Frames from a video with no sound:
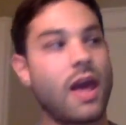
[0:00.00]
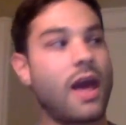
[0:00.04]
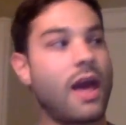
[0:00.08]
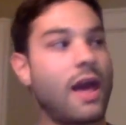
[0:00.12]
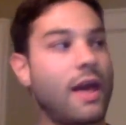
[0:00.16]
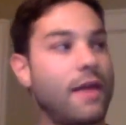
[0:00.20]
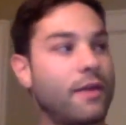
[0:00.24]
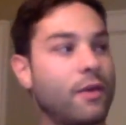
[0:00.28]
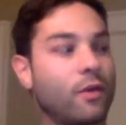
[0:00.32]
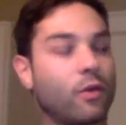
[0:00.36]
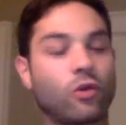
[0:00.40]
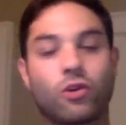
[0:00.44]

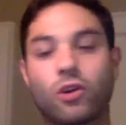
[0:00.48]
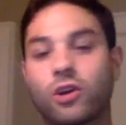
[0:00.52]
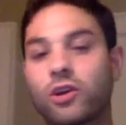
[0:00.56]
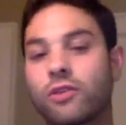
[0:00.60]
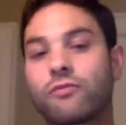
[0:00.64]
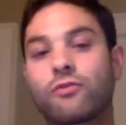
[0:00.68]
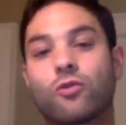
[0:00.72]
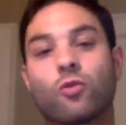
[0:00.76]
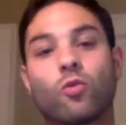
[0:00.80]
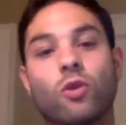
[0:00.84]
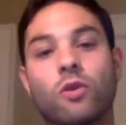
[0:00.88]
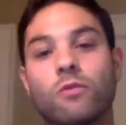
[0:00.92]
And they were
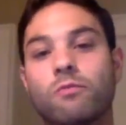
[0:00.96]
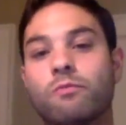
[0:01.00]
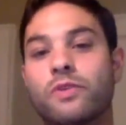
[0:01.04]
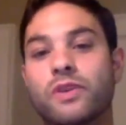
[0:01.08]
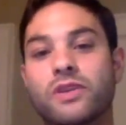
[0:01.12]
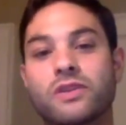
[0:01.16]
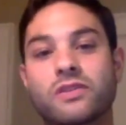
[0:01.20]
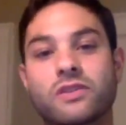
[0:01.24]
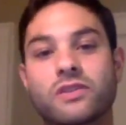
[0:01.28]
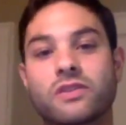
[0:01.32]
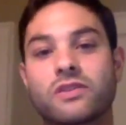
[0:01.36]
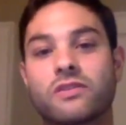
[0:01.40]
looking for 1
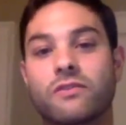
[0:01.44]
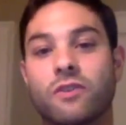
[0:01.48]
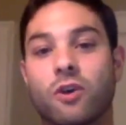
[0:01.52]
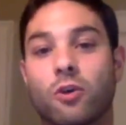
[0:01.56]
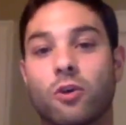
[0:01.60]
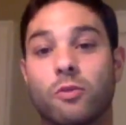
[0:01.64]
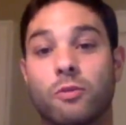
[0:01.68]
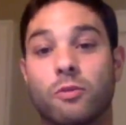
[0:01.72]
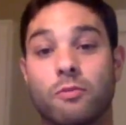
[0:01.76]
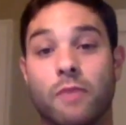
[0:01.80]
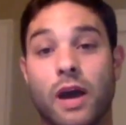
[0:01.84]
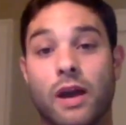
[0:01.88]
business
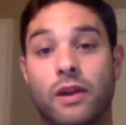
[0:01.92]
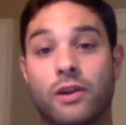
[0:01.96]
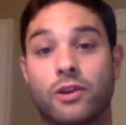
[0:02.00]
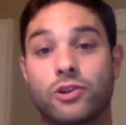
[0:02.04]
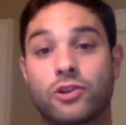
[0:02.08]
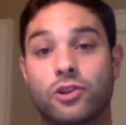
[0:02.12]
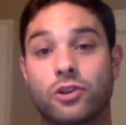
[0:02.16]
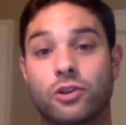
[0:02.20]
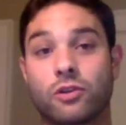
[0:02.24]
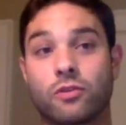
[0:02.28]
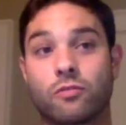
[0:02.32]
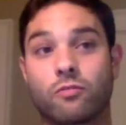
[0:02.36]
development
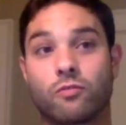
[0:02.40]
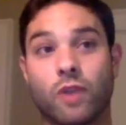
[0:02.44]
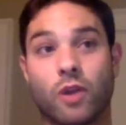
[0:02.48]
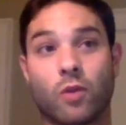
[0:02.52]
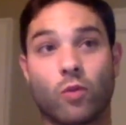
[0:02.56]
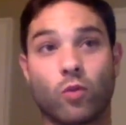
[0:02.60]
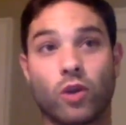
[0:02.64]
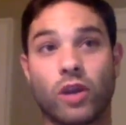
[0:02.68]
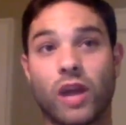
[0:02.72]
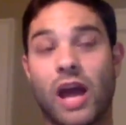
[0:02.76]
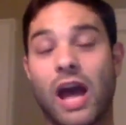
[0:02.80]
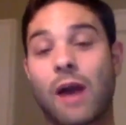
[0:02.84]
manager.
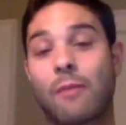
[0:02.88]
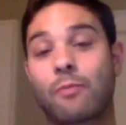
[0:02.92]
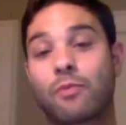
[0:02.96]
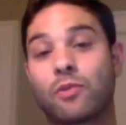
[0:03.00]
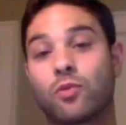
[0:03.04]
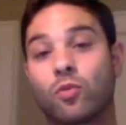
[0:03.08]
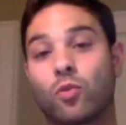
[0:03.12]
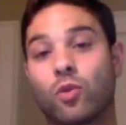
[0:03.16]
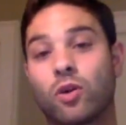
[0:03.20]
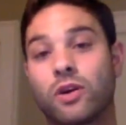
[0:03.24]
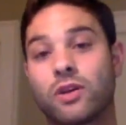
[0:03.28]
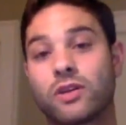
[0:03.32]
And what
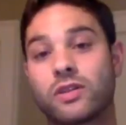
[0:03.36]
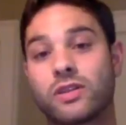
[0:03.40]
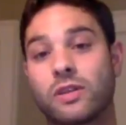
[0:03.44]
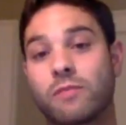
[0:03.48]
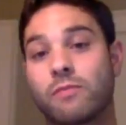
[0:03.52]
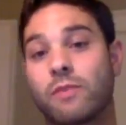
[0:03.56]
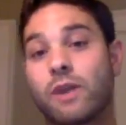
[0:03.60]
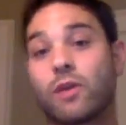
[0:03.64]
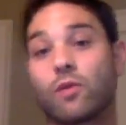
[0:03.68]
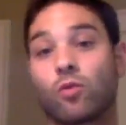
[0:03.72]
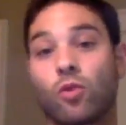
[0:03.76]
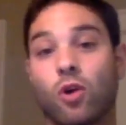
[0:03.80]
happened was they
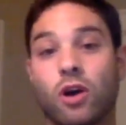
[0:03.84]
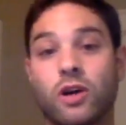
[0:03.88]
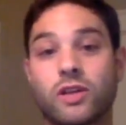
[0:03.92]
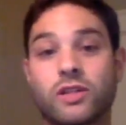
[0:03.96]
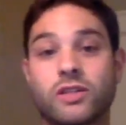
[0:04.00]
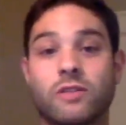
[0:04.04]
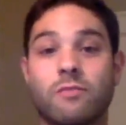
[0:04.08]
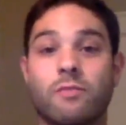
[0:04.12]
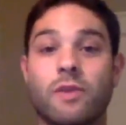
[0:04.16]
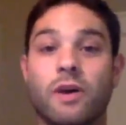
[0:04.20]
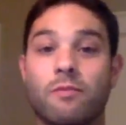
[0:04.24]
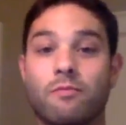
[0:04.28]
met Ross,
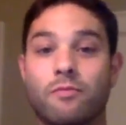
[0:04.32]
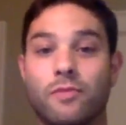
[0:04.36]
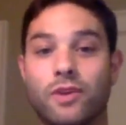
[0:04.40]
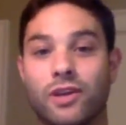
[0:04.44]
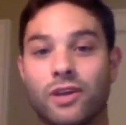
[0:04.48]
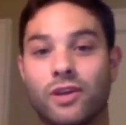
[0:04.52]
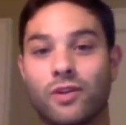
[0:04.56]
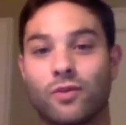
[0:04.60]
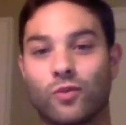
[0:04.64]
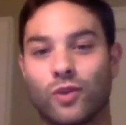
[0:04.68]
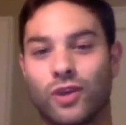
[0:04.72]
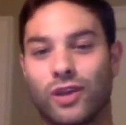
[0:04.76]
they met
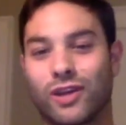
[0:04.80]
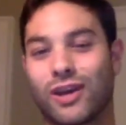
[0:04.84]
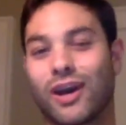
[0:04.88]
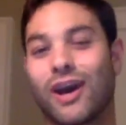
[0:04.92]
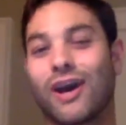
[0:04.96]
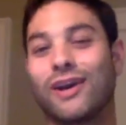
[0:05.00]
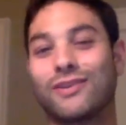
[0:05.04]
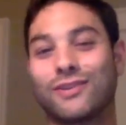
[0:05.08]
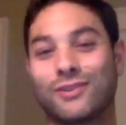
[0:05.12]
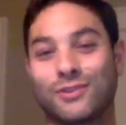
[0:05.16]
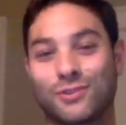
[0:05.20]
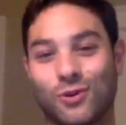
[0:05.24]
me. We
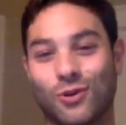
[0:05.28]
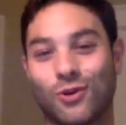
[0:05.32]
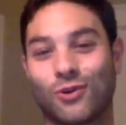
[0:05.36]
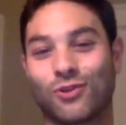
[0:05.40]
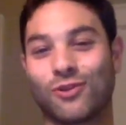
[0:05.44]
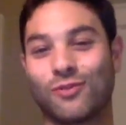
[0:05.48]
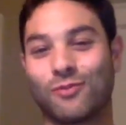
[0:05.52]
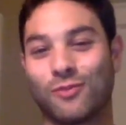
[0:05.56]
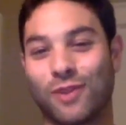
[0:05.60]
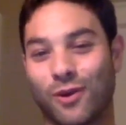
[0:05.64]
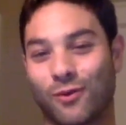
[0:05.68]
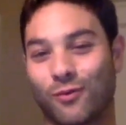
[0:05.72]
kind of told
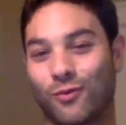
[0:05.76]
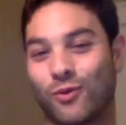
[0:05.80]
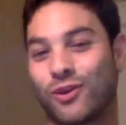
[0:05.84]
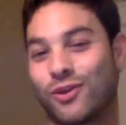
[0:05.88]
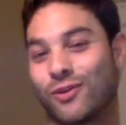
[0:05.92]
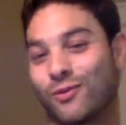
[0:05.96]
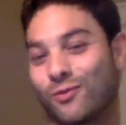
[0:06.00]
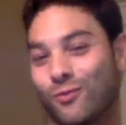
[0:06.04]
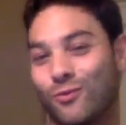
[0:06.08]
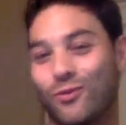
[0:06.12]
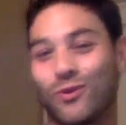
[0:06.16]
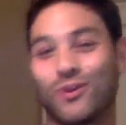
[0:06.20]
them that
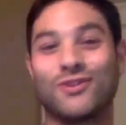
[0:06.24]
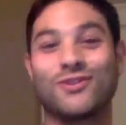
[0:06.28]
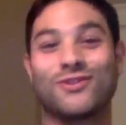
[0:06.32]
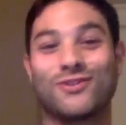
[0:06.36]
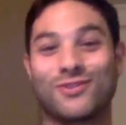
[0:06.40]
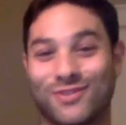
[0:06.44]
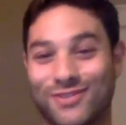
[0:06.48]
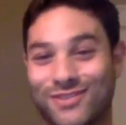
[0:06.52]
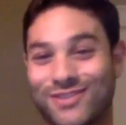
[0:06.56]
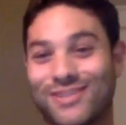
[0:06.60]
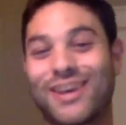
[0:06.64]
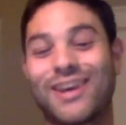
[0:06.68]
we would
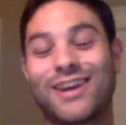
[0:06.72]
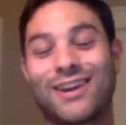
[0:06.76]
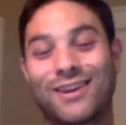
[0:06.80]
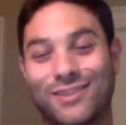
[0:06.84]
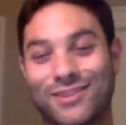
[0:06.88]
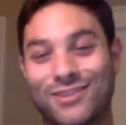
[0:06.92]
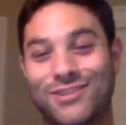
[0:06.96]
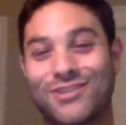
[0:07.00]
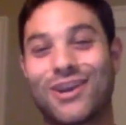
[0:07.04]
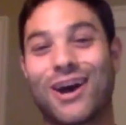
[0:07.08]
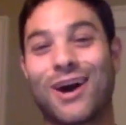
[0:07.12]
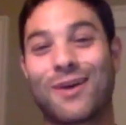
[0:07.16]

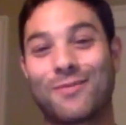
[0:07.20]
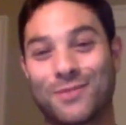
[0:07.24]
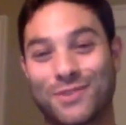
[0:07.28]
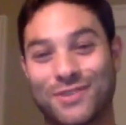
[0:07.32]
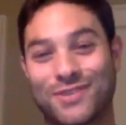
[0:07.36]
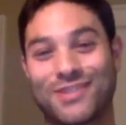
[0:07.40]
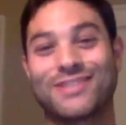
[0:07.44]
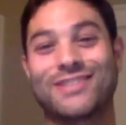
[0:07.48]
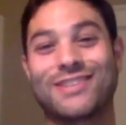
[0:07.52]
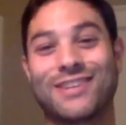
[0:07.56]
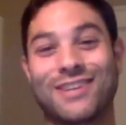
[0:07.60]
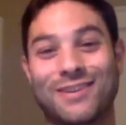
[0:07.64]
take the job
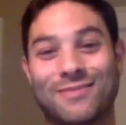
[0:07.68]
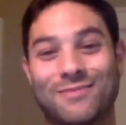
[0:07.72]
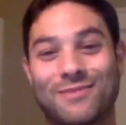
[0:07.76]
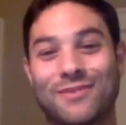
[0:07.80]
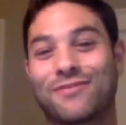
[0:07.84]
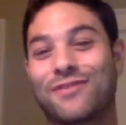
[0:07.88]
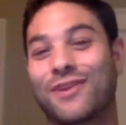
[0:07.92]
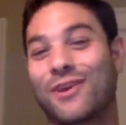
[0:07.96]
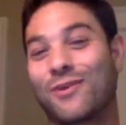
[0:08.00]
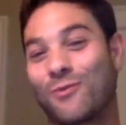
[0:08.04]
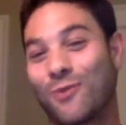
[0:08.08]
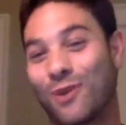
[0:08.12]
as a team
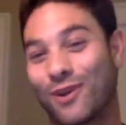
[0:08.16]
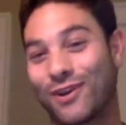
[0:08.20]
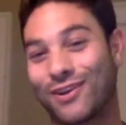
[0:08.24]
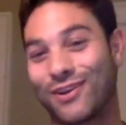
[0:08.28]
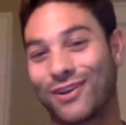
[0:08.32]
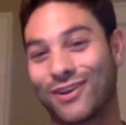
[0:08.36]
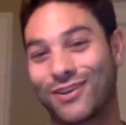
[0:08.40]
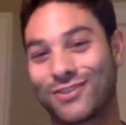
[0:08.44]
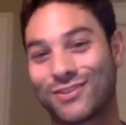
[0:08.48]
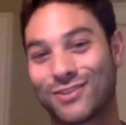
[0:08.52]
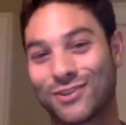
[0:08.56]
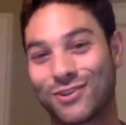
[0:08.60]
if they wanted
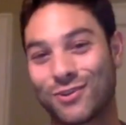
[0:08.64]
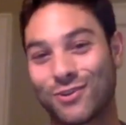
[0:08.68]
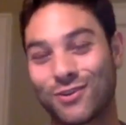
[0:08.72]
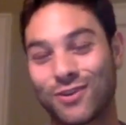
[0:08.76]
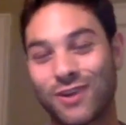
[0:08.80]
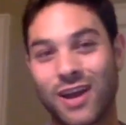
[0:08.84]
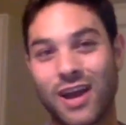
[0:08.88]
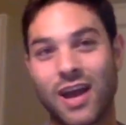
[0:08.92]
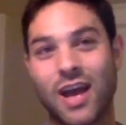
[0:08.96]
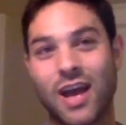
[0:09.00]
us to.